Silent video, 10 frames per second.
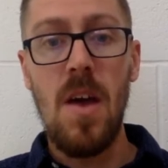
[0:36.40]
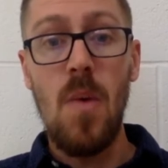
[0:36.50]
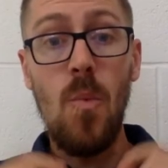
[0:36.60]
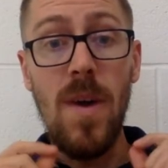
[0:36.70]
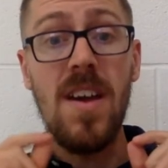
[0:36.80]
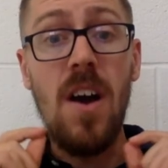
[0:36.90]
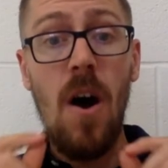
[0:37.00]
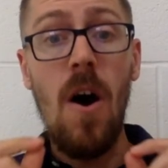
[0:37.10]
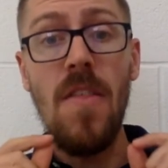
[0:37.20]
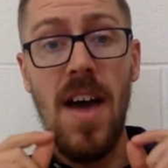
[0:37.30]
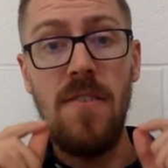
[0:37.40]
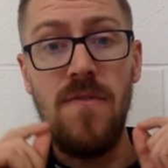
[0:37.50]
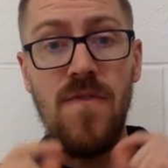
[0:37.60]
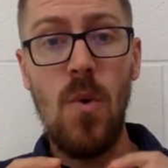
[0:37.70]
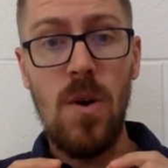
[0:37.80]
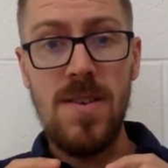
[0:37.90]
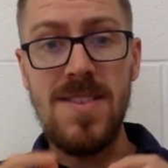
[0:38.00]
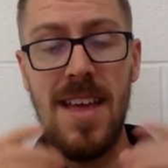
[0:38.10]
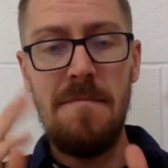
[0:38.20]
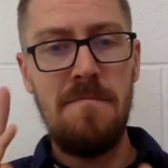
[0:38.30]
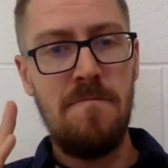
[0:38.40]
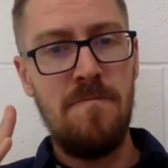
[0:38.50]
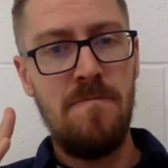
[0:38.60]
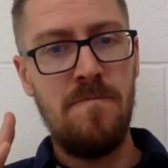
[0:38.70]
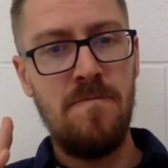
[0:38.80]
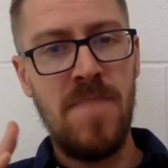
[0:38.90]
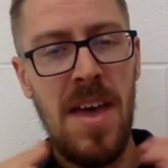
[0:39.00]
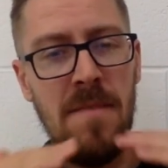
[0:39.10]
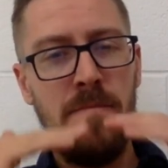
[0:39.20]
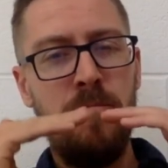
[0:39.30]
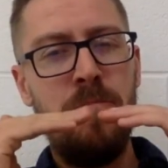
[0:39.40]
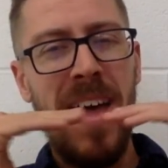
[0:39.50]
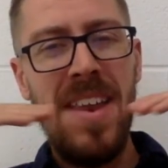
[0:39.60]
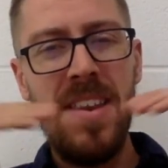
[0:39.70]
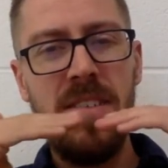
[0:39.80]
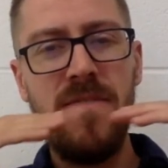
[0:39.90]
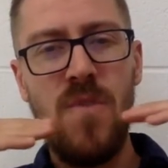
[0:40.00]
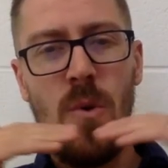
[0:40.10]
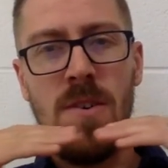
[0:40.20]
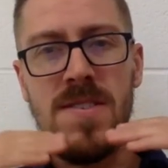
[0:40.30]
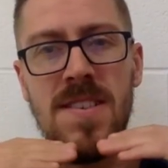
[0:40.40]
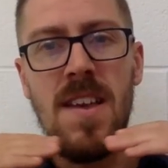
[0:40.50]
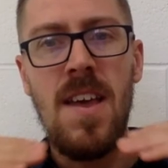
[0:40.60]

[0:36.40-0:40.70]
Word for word: We call that force, that, that bending force